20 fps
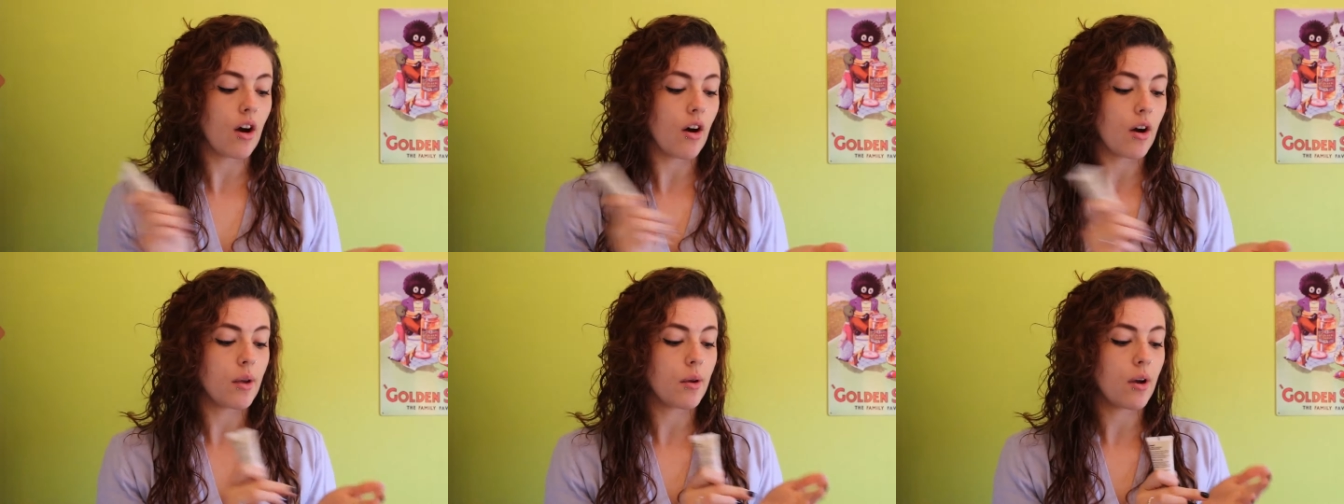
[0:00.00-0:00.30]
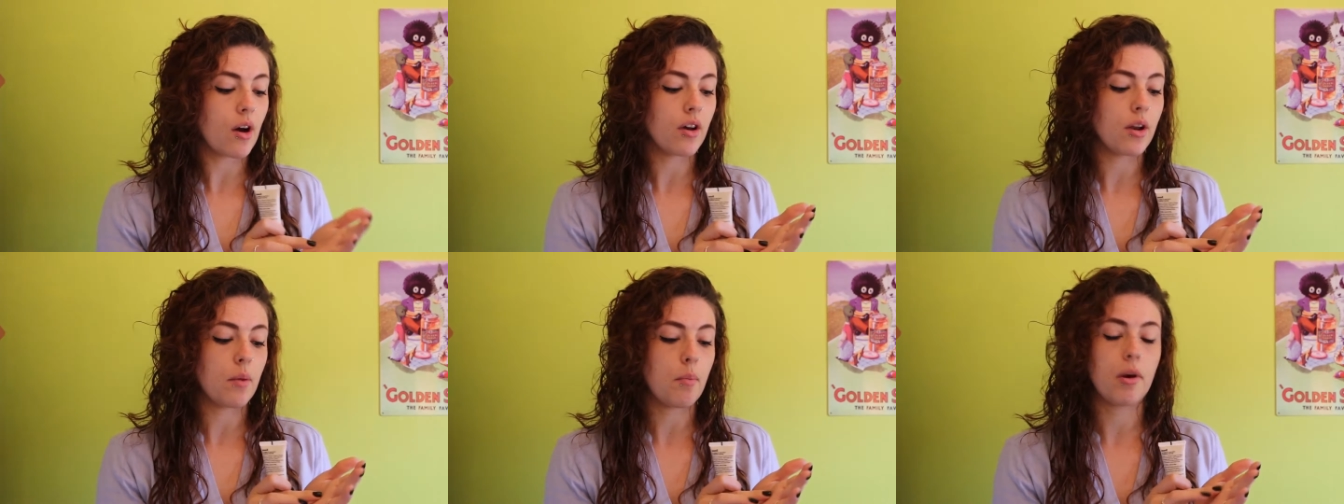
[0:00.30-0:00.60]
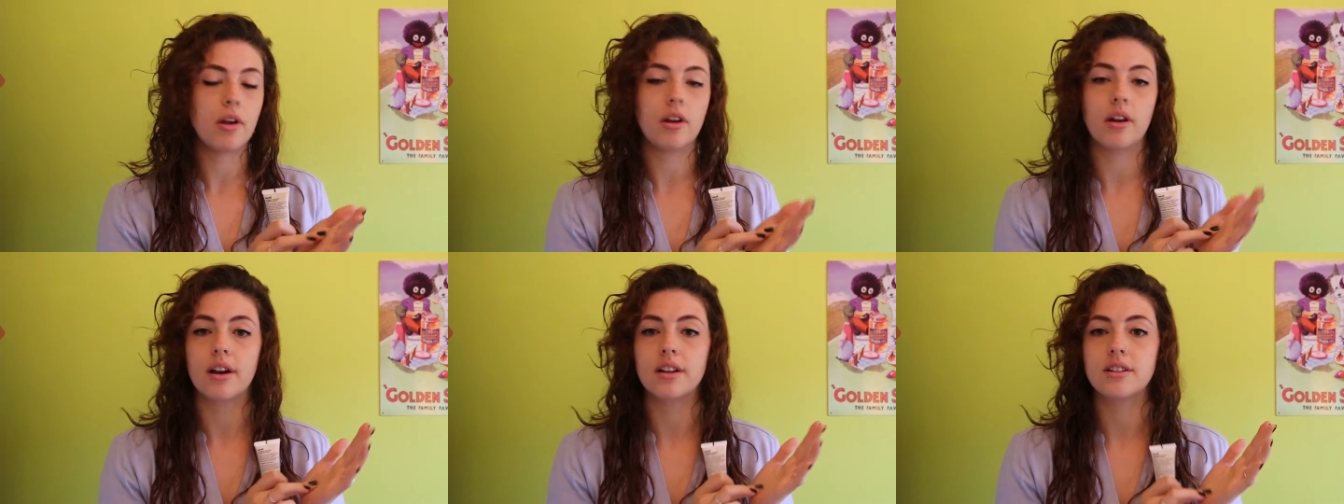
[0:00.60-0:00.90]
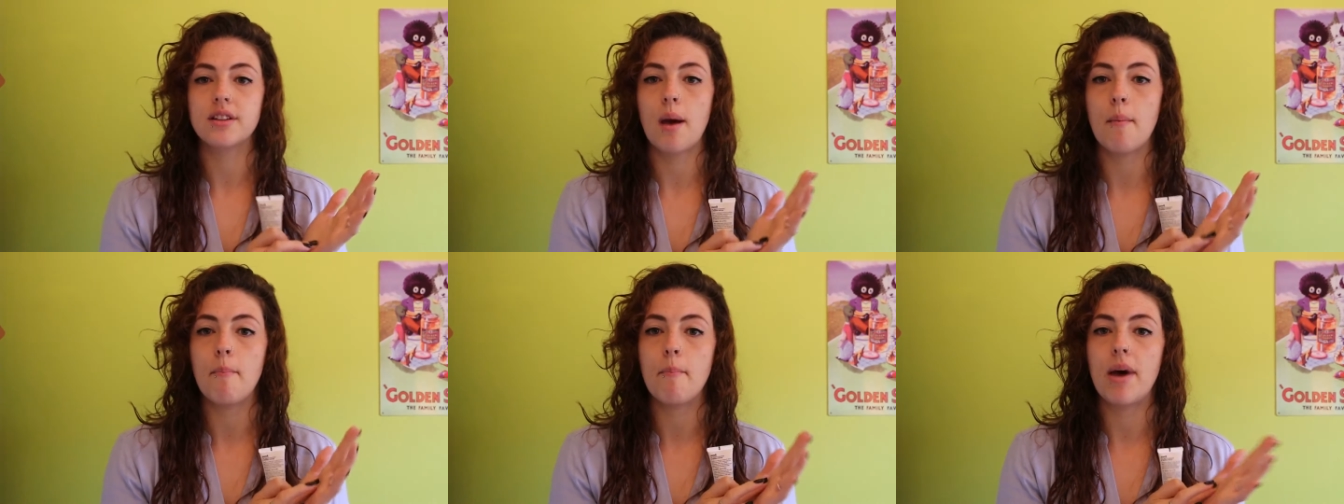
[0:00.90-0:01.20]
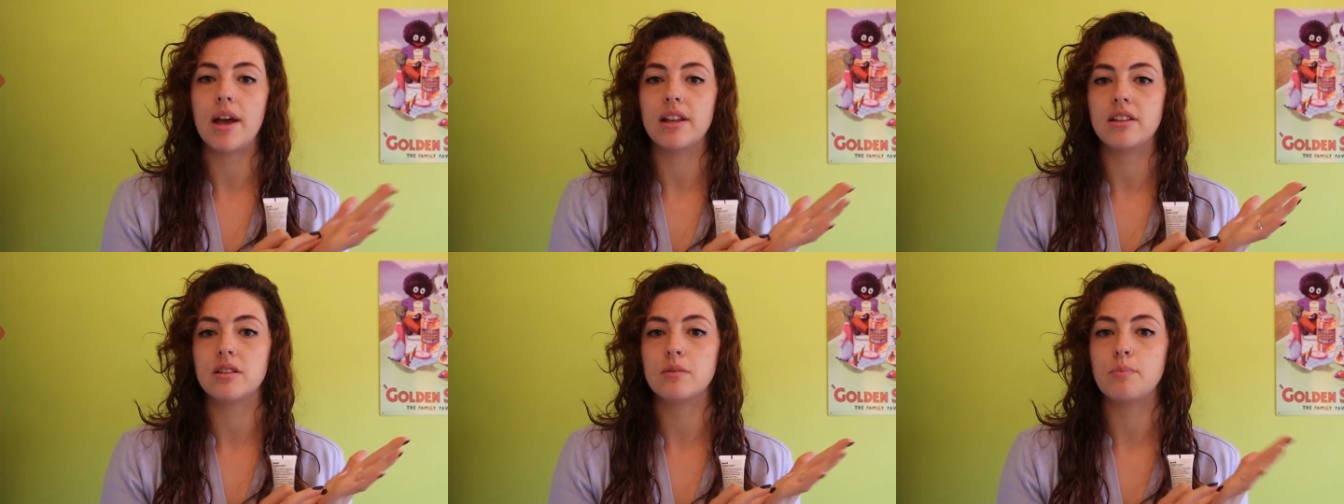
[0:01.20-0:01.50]
I kind of put like a
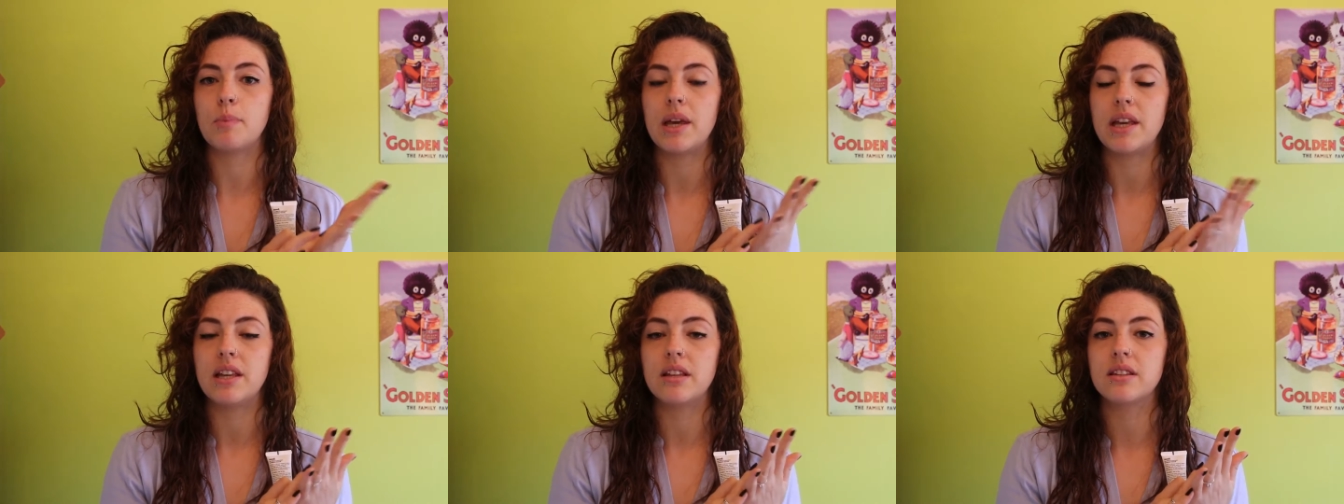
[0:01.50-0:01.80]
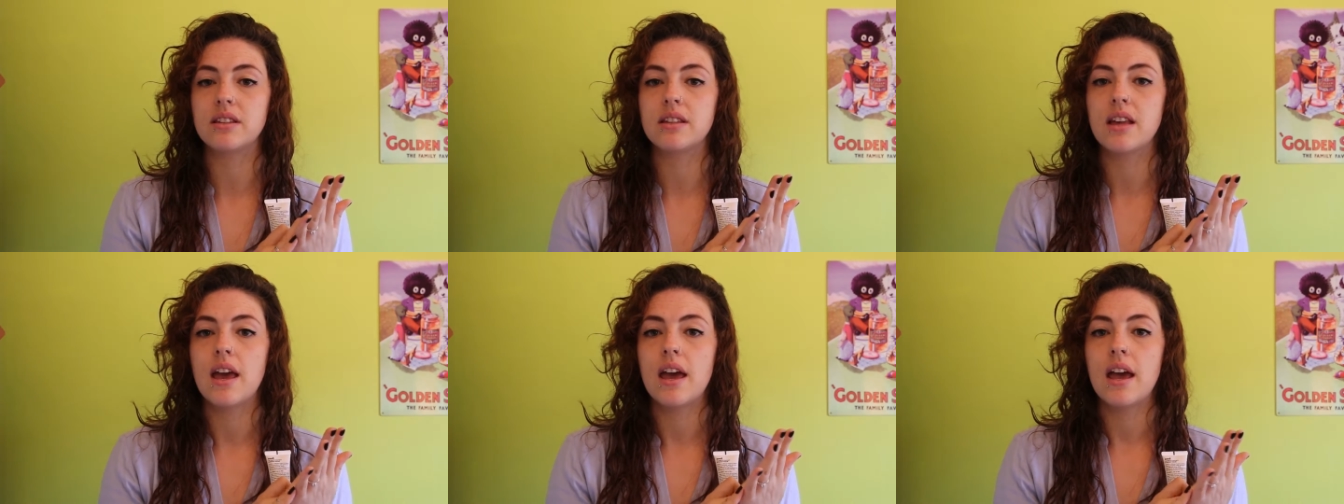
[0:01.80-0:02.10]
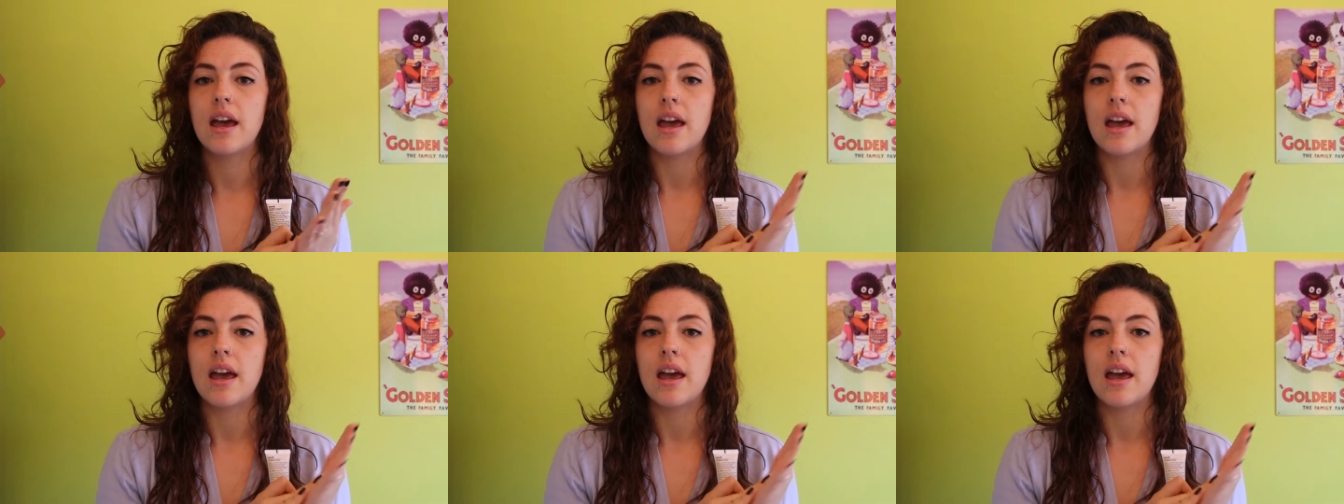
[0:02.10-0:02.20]
10p piece